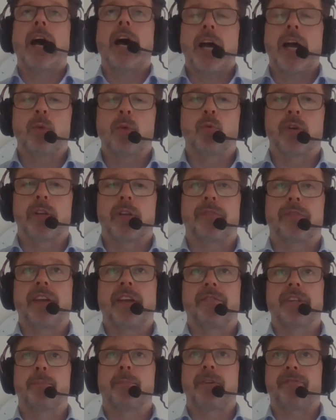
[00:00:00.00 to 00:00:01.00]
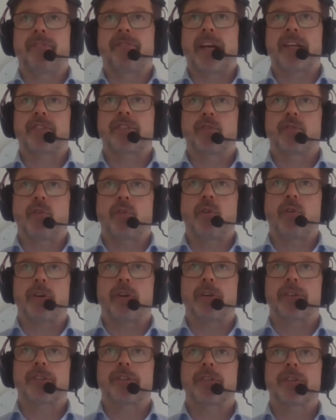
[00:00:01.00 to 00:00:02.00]
I would have given them a faster
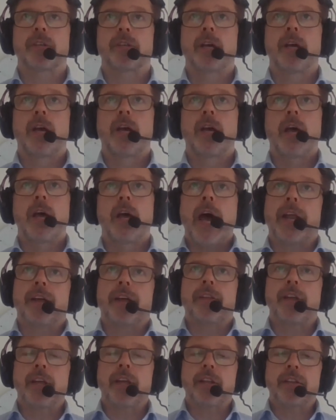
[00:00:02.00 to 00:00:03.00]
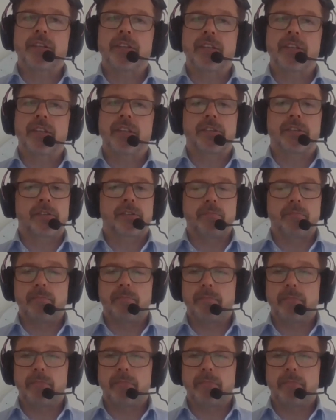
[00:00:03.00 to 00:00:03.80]
horse. And I think this is